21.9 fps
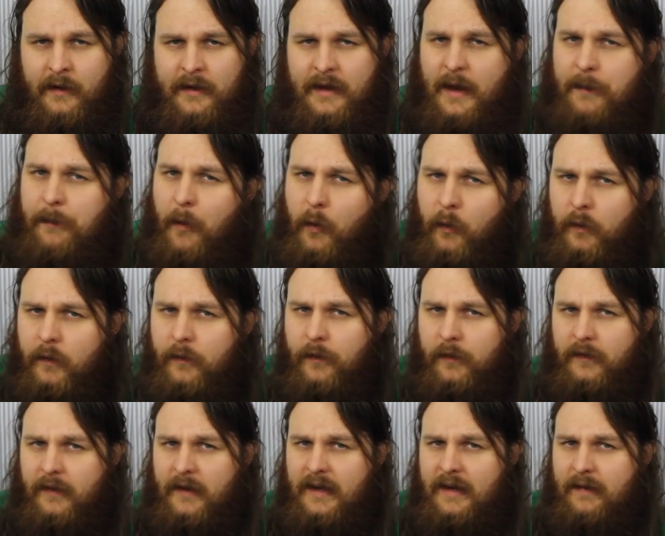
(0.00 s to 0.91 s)
Now, most of
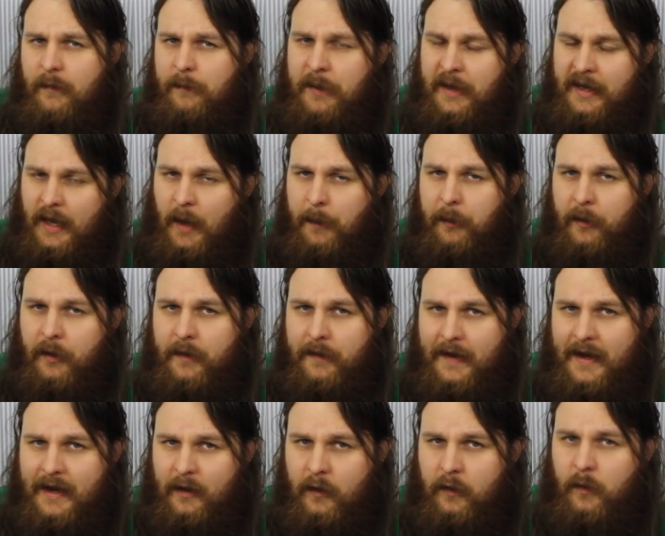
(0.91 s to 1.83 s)
us didn't even pick up on it
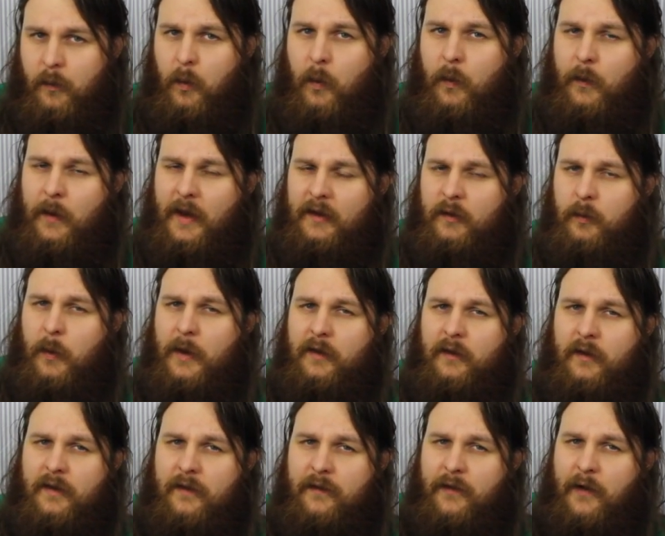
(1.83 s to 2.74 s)
then because we had to
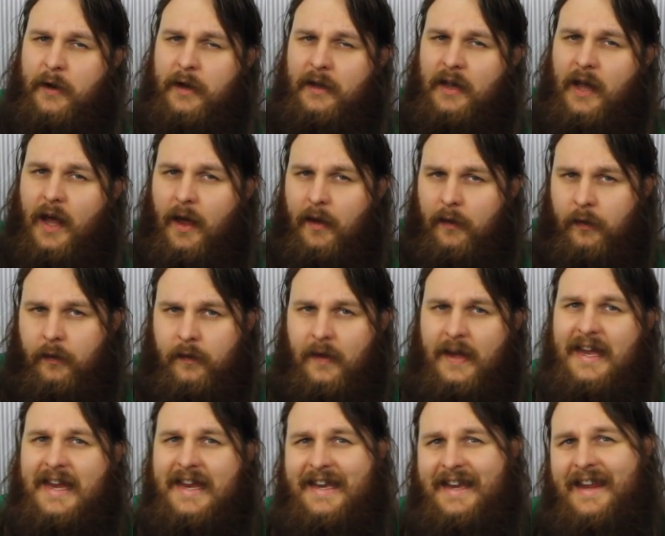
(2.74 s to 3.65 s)
wait till the very last
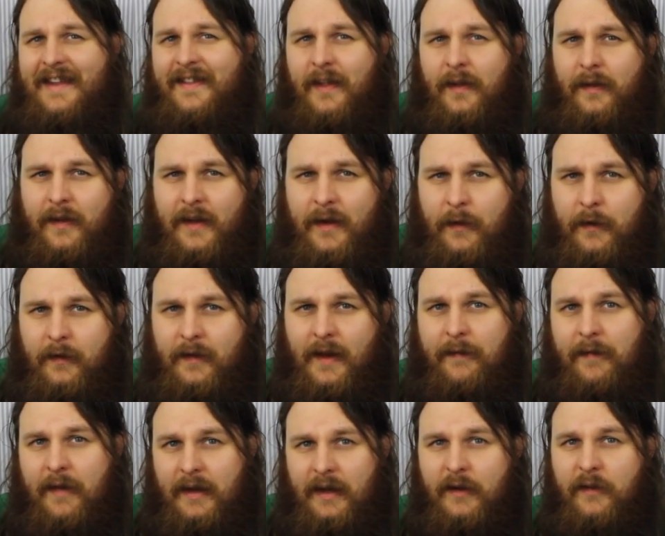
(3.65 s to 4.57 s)
scene in the series to
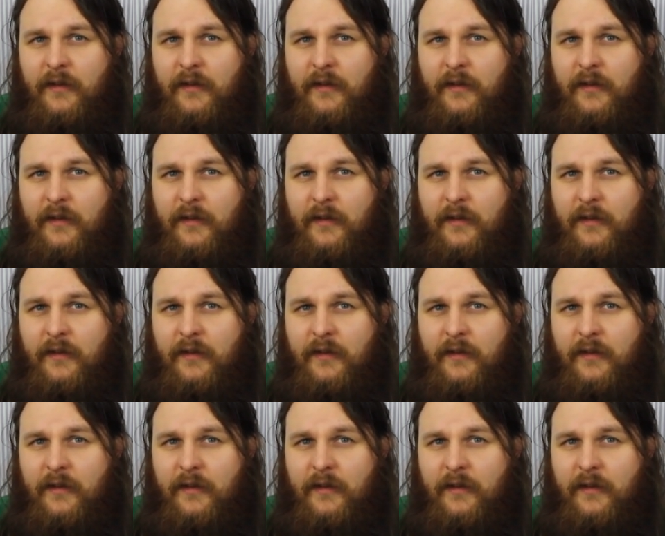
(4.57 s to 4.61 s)
have that